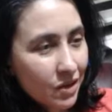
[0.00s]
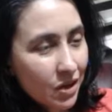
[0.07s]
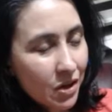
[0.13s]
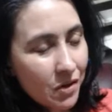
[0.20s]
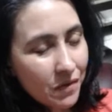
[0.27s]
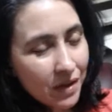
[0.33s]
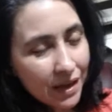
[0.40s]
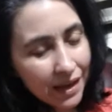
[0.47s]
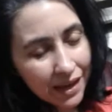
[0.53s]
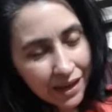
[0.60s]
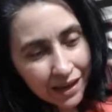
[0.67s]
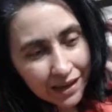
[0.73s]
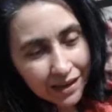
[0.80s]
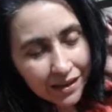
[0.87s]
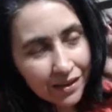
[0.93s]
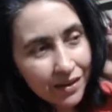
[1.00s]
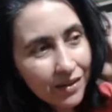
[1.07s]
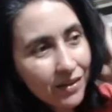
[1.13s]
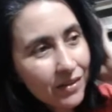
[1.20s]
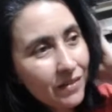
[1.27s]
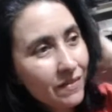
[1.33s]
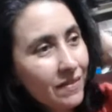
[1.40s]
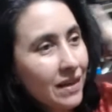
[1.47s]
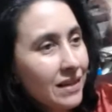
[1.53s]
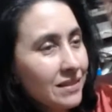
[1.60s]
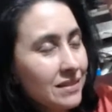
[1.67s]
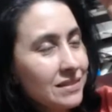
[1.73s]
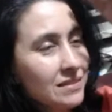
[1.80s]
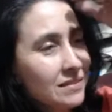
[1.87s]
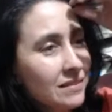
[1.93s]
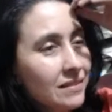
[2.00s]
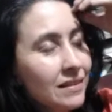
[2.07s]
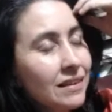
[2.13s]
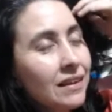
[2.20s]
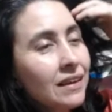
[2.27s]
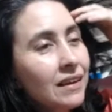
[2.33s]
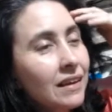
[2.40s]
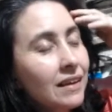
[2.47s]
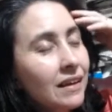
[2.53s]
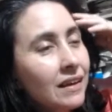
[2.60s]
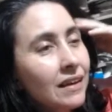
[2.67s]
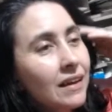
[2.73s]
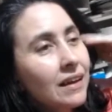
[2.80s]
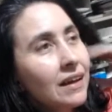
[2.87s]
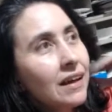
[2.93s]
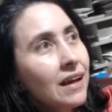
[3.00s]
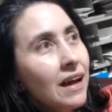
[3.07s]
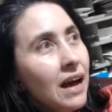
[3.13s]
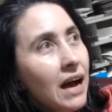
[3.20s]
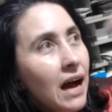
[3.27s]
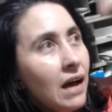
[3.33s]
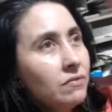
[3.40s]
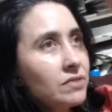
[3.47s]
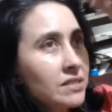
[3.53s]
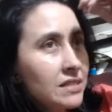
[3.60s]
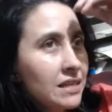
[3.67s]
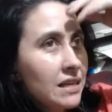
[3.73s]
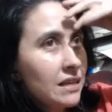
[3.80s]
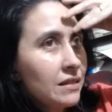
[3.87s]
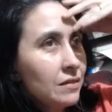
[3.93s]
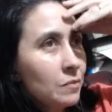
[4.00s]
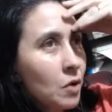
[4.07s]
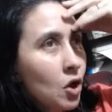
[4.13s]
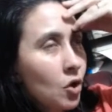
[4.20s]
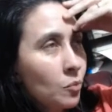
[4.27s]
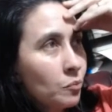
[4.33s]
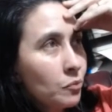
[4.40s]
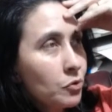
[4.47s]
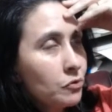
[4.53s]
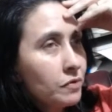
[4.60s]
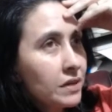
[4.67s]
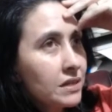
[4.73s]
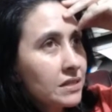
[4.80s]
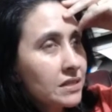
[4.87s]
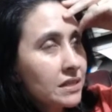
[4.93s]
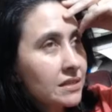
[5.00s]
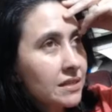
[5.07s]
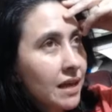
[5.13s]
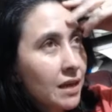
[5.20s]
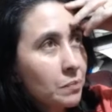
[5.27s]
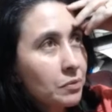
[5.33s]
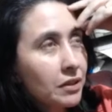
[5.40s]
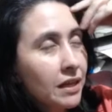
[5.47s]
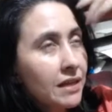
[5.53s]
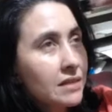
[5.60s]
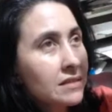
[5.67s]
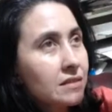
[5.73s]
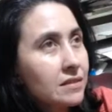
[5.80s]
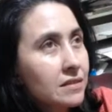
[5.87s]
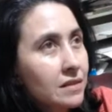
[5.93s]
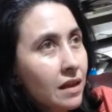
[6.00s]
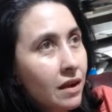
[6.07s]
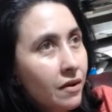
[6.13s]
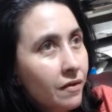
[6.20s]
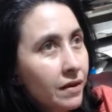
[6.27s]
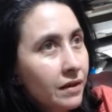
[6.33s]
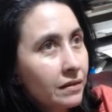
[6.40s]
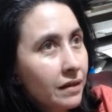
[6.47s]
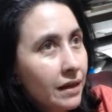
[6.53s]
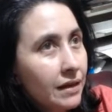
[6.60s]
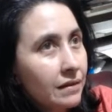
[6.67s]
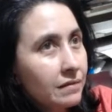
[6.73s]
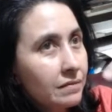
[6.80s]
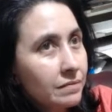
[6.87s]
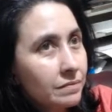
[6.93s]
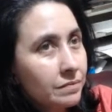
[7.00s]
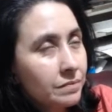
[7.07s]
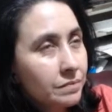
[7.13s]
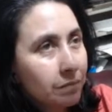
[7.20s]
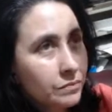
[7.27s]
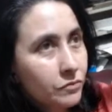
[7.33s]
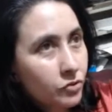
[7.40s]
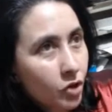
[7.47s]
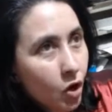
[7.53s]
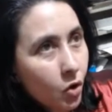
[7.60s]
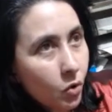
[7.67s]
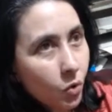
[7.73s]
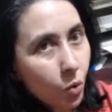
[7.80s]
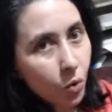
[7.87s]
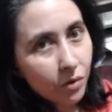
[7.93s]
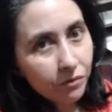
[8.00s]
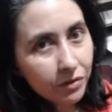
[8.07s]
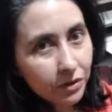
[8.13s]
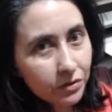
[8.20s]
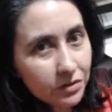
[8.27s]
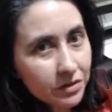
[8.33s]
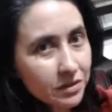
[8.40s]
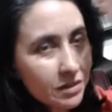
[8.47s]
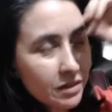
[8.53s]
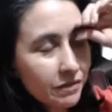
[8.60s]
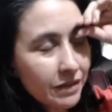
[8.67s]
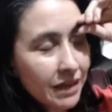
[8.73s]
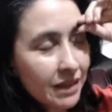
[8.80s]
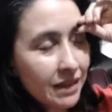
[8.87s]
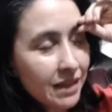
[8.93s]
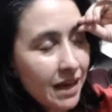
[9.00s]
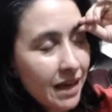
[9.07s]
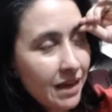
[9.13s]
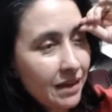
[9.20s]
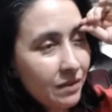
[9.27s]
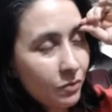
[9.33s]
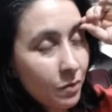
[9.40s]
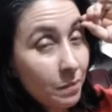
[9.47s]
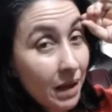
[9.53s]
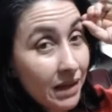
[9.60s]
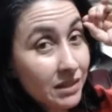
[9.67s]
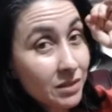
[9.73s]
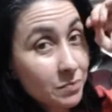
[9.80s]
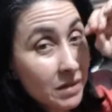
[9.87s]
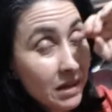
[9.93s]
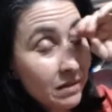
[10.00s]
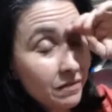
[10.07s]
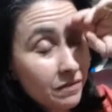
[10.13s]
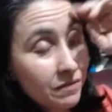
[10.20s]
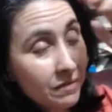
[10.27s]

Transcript: Okay, that's. I've seen movies that take place in scary, like tall cornfields and stuff like that. It reminds me of.